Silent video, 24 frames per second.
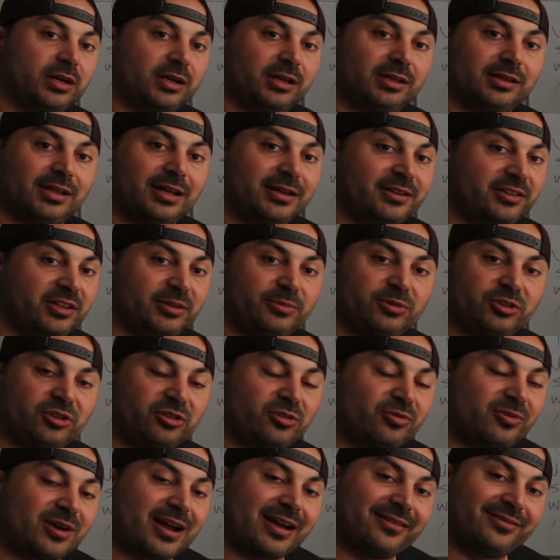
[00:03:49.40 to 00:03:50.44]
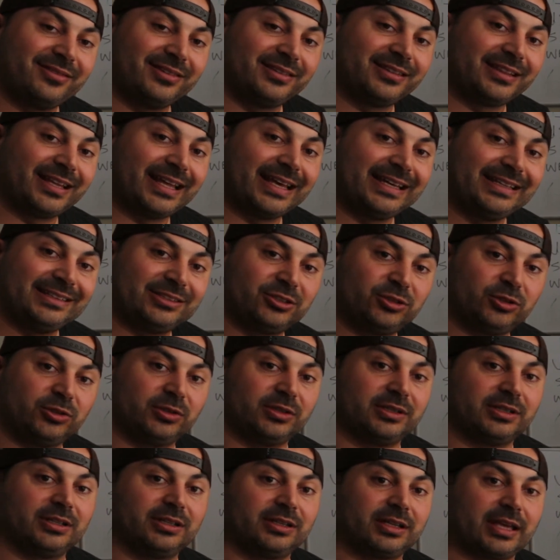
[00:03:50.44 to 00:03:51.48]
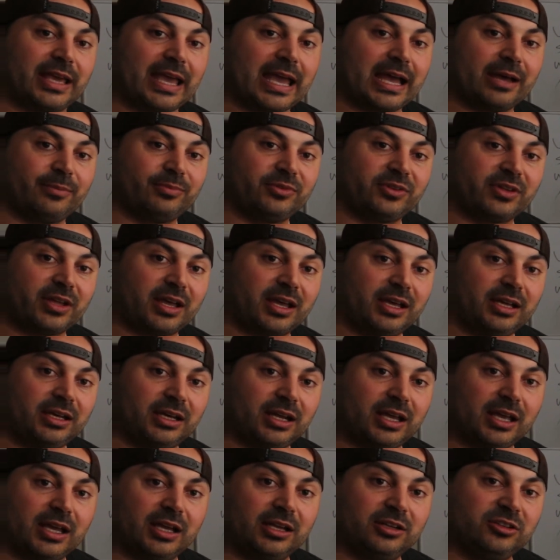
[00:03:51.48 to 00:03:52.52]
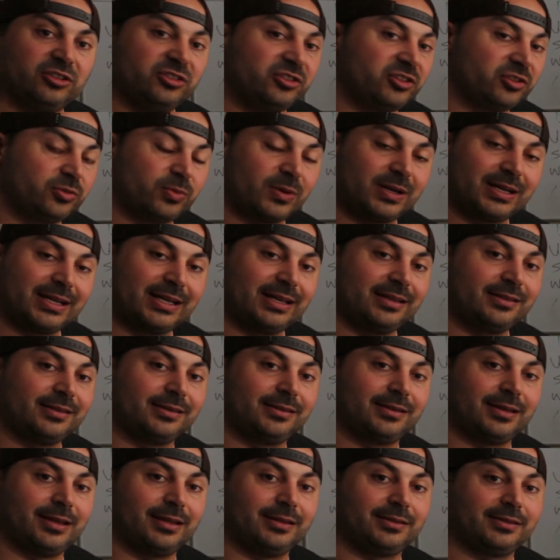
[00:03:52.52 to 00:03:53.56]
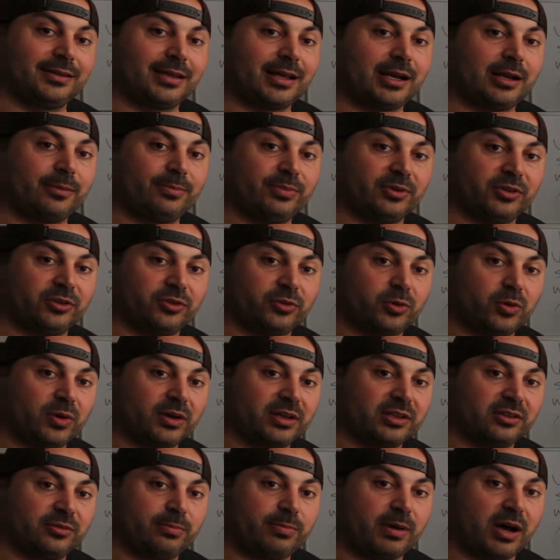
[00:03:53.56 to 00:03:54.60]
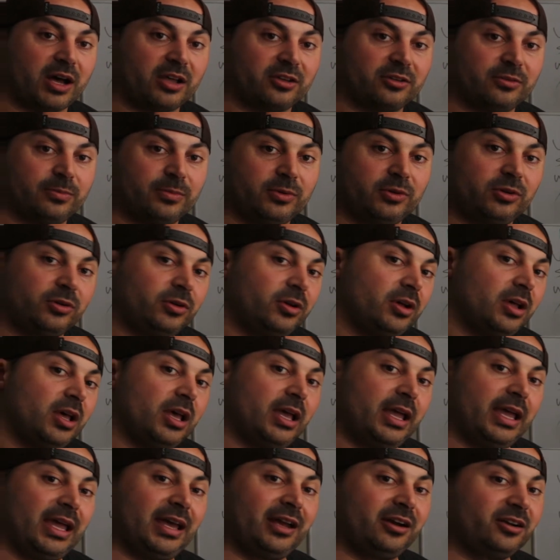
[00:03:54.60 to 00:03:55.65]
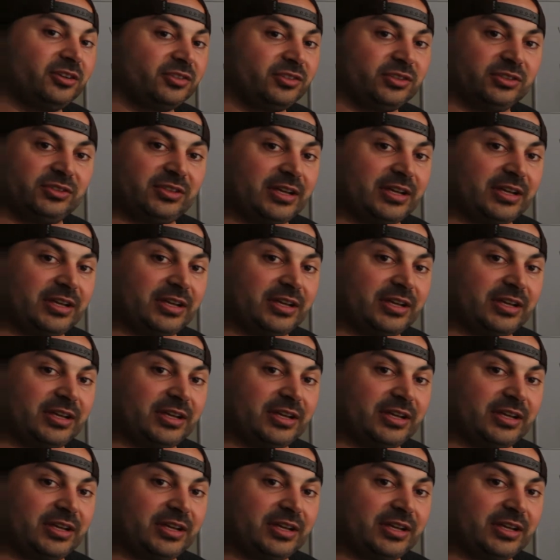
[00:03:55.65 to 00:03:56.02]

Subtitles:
to, a lot of times you're arriving late to a campsite and you just want to get the tent set up as quick as possible, and also